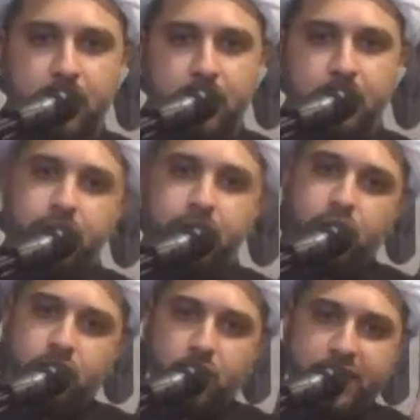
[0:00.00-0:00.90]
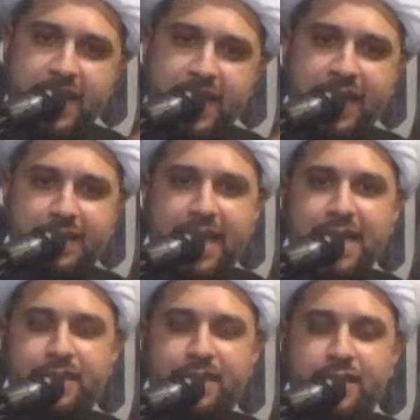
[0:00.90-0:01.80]
that also
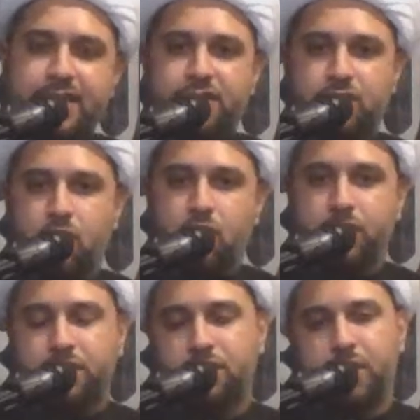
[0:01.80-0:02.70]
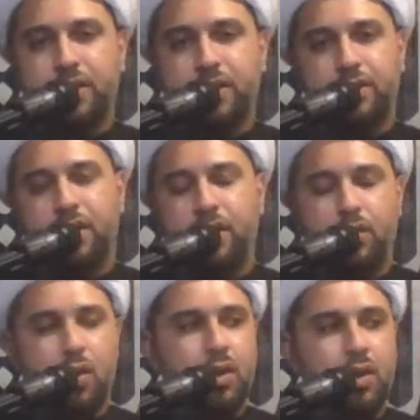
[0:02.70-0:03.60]
dictate these sorts, whether they are
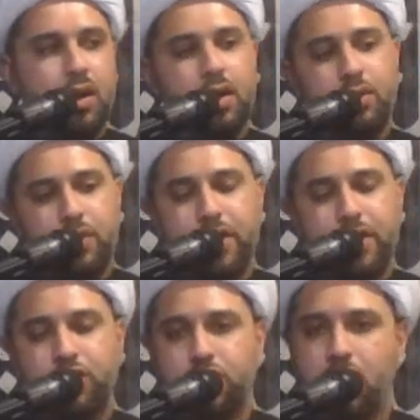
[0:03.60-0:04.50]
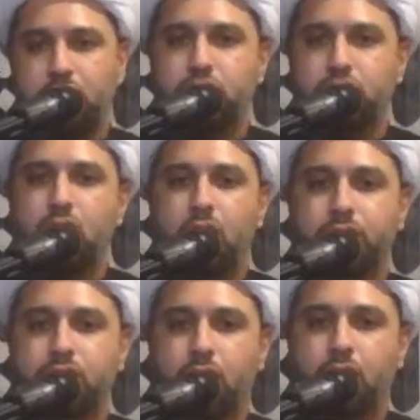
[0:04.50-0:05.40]
local, regional, so
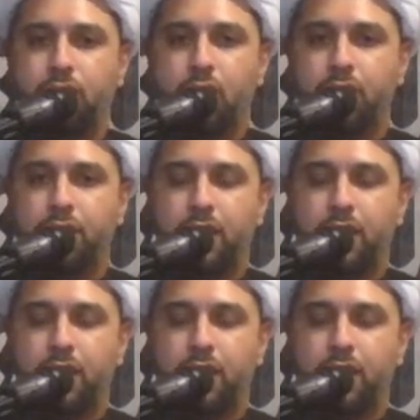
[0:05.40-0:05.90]
on and so forth.